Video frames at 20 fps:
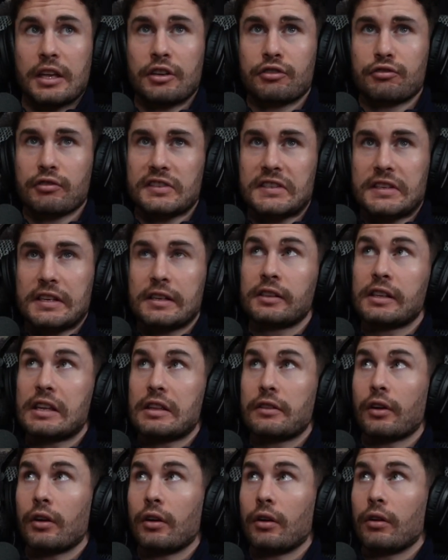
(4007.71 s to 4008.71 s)
Interestingly,
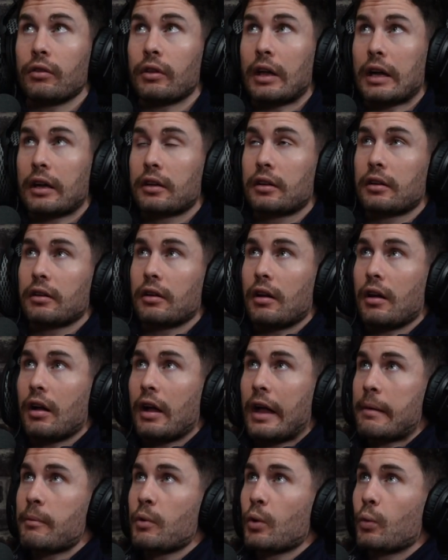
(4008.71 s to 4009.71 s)
though, like
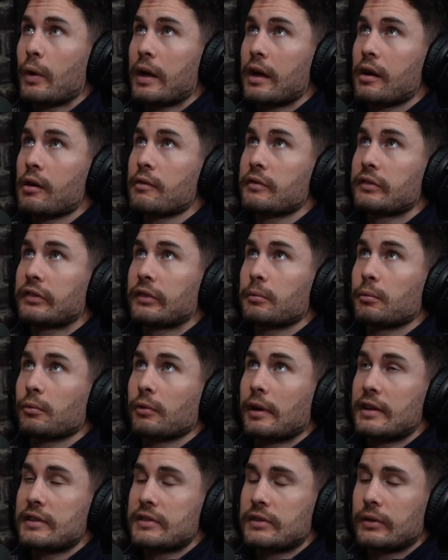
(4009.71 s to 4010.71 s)
I am aware of some
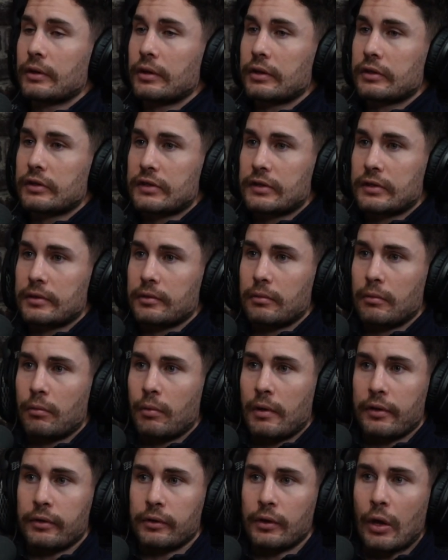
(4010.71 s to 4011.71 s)
research
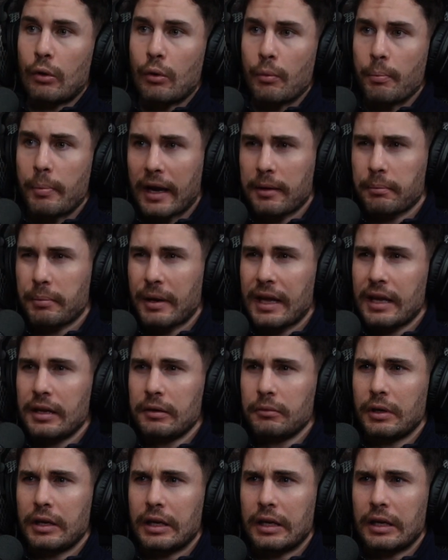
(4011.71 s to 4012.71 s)
with lower back
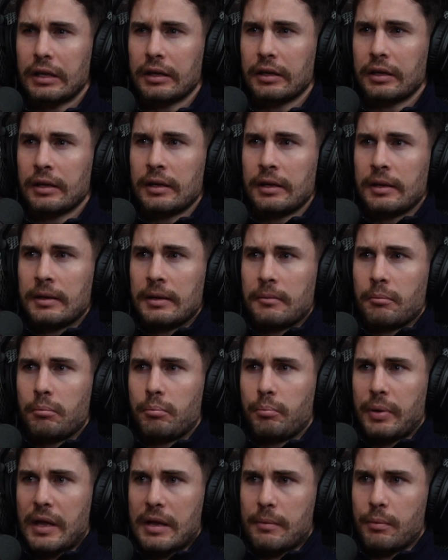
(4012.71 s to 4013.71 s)
pain where
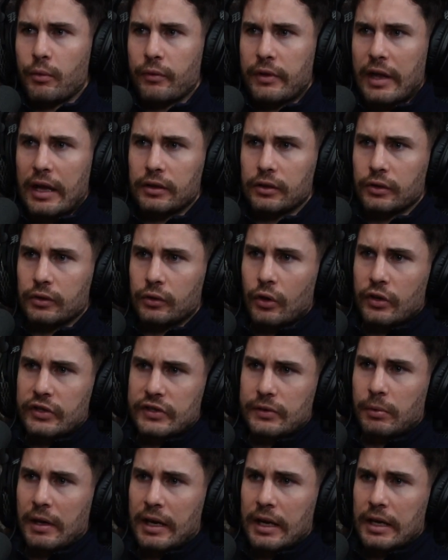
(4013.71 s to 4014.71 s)
people that
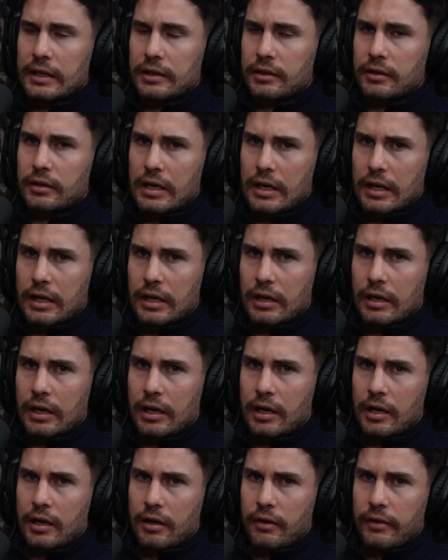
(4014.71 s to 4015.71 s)
lost weight
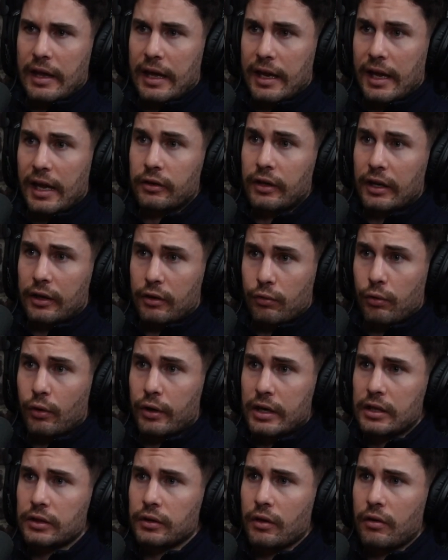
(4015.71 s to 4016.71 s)
that had like
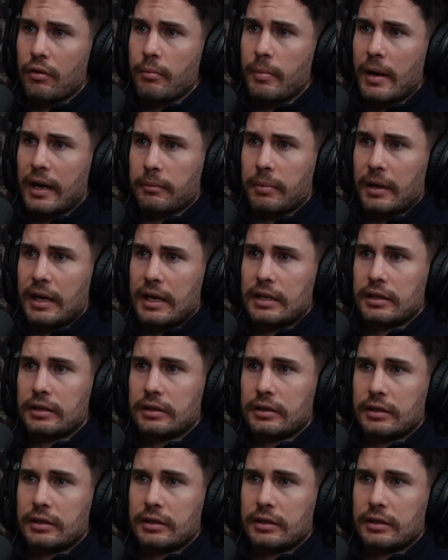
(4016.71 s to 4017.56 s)
chronic lower back pain